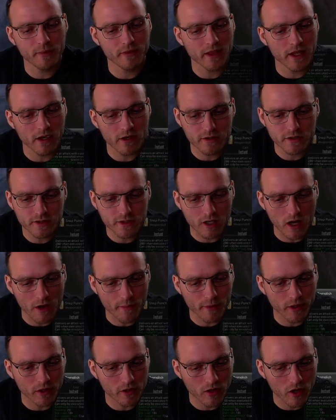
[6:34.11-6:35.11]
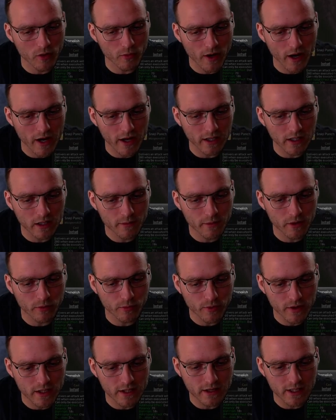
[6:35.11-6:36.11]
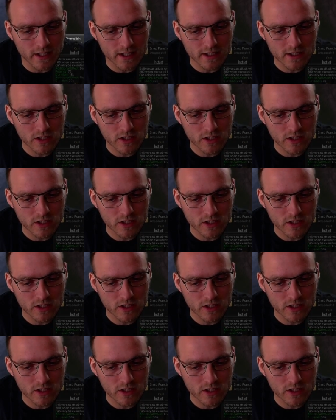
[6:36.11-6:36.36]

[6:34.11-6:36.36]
then I'll stop and I'll go, right, let me read these